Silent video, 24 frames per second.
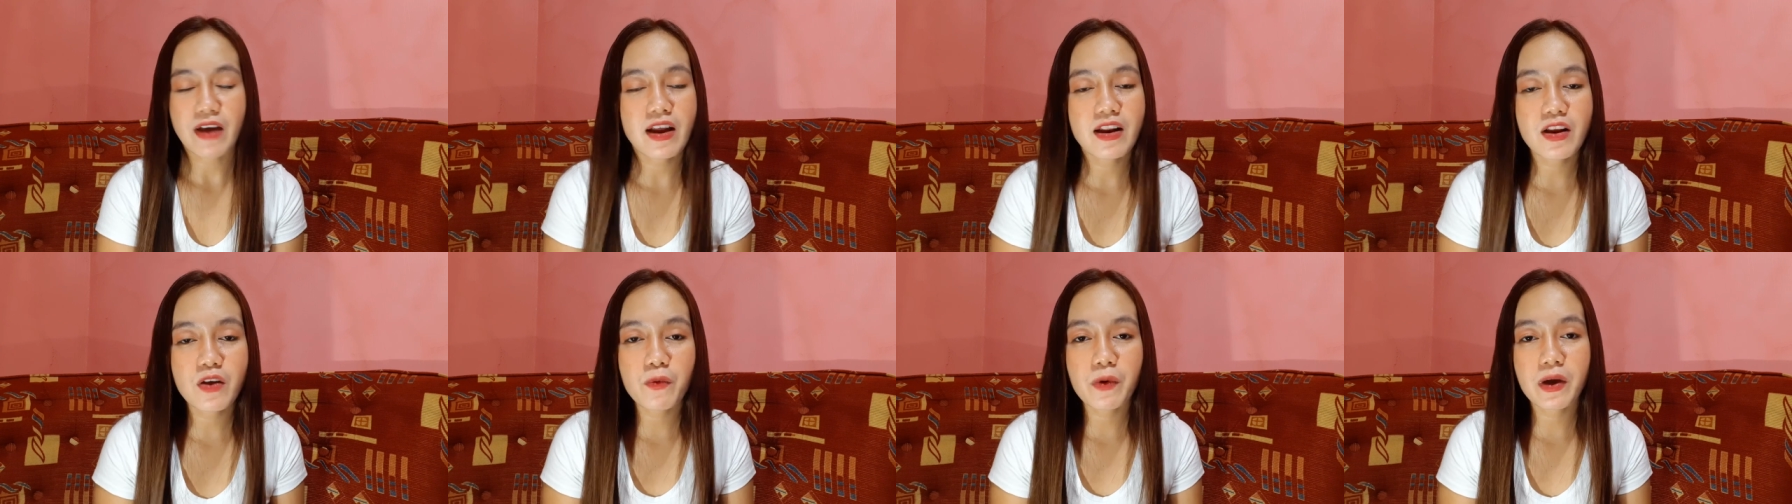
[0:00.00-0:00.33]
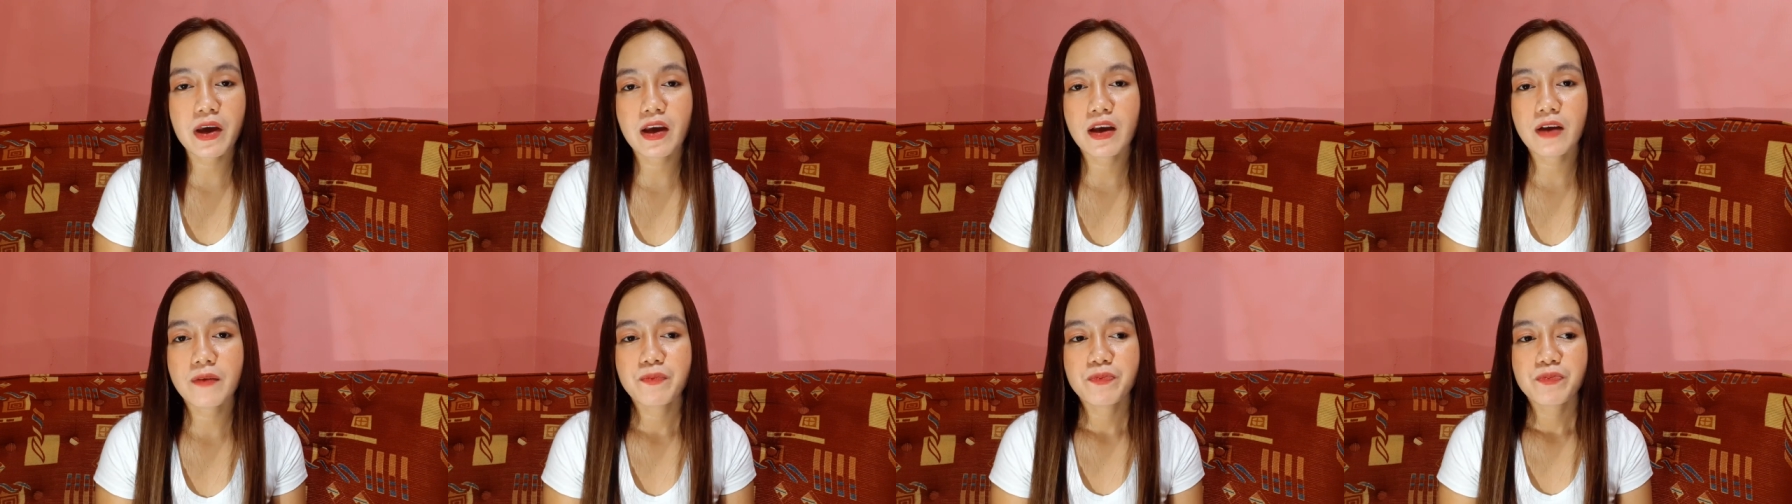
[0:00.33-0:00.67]

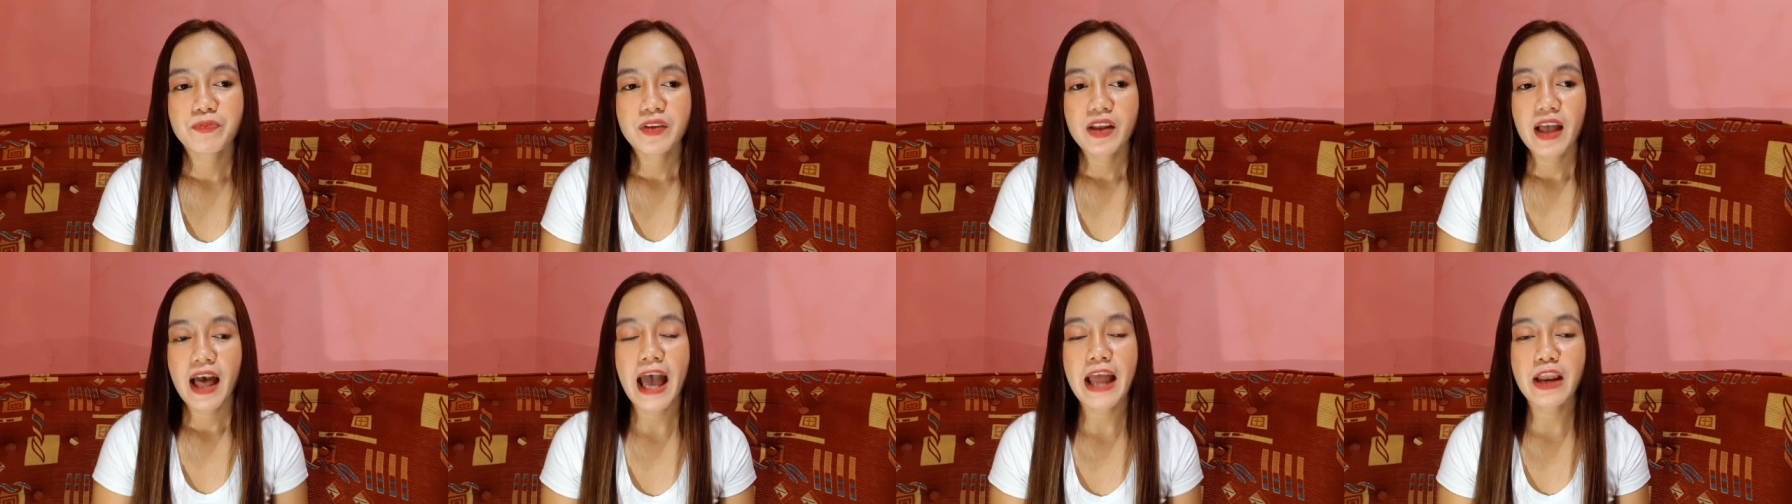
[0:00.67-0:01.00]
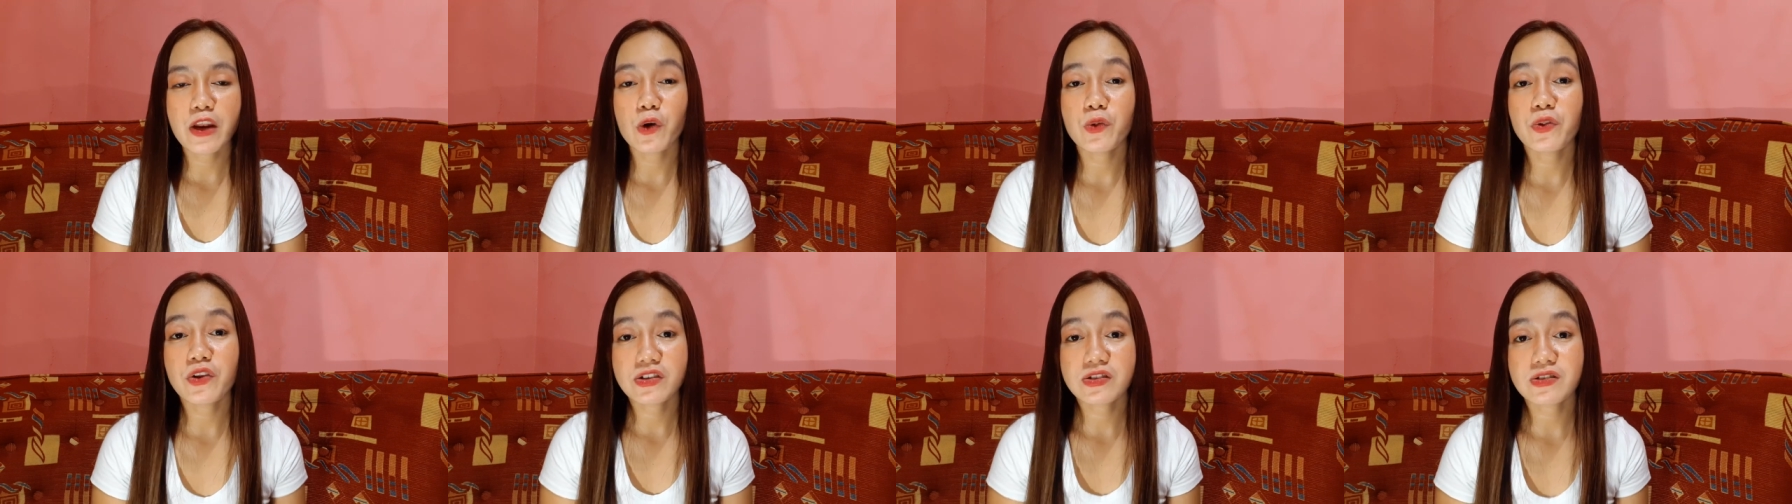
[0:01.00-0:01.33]
Anyway, I
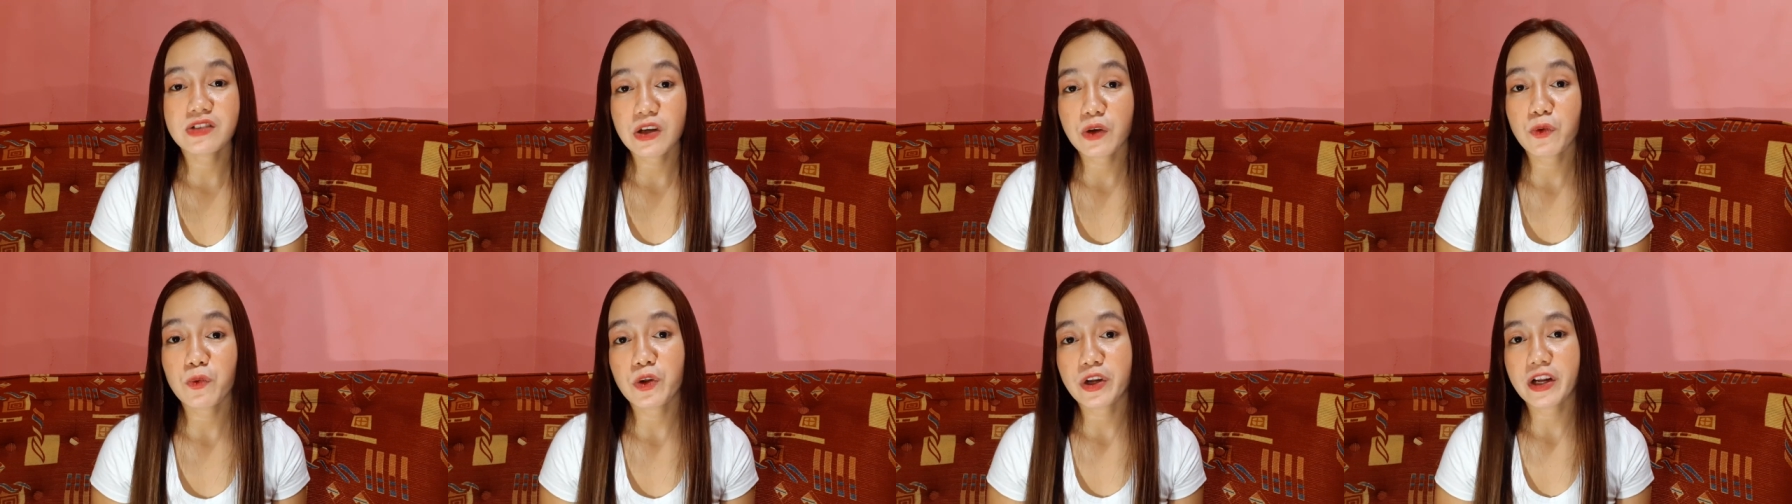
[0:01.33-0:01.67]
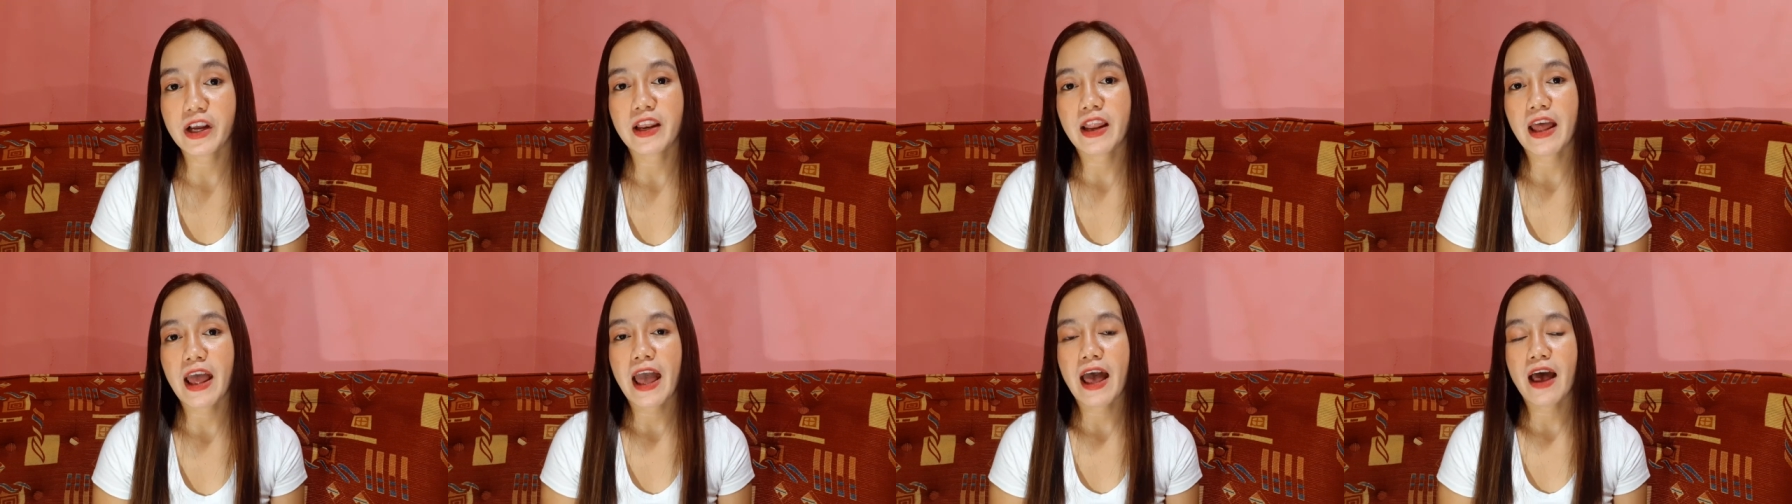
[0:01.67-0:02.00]
know this thing will
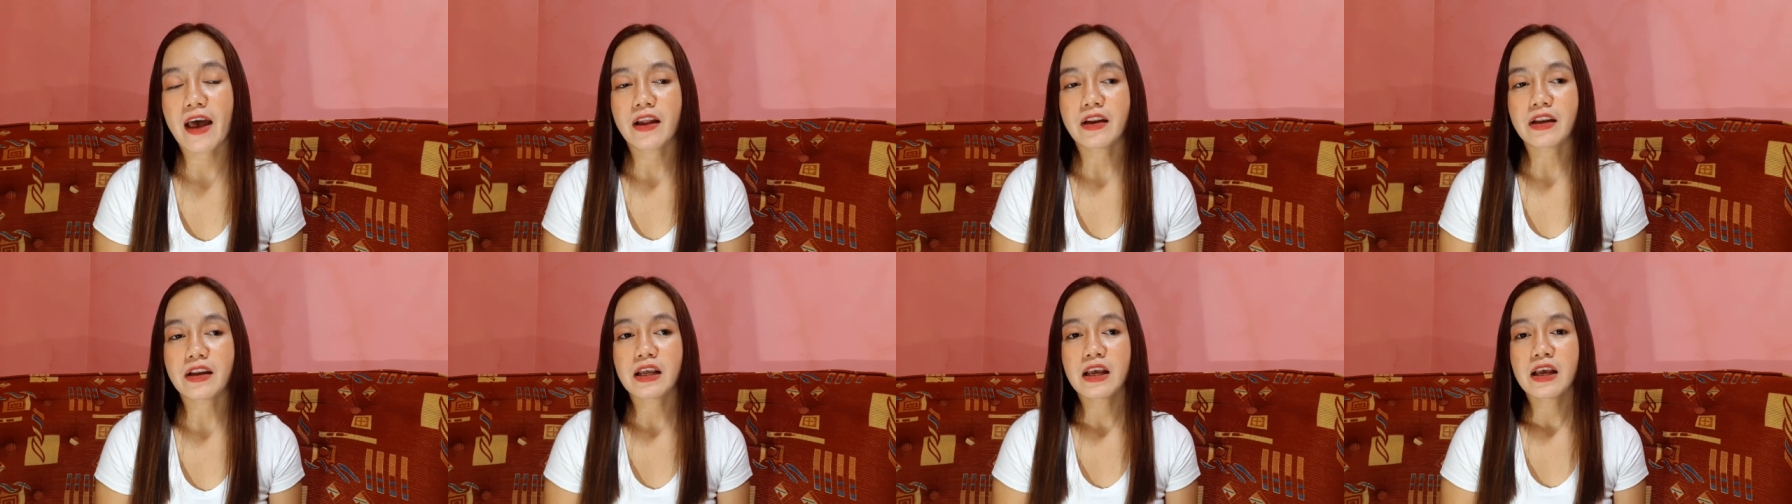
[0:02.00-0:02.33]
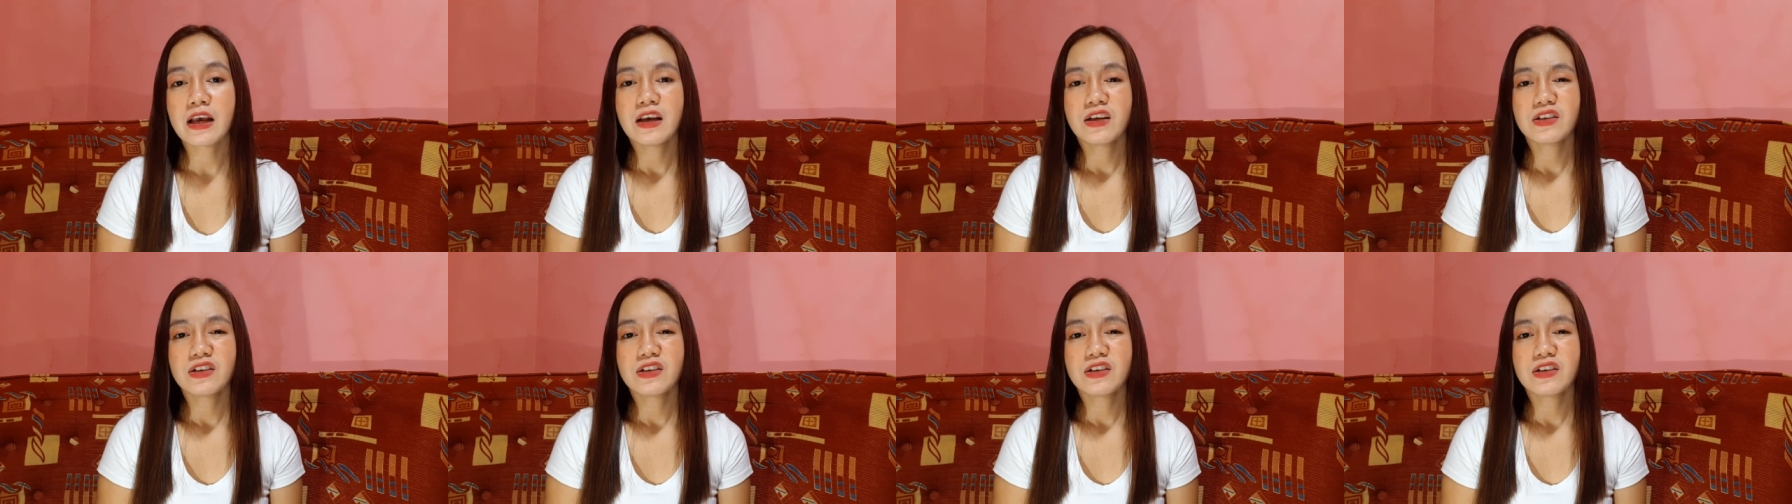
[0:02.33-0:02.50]
gonna end.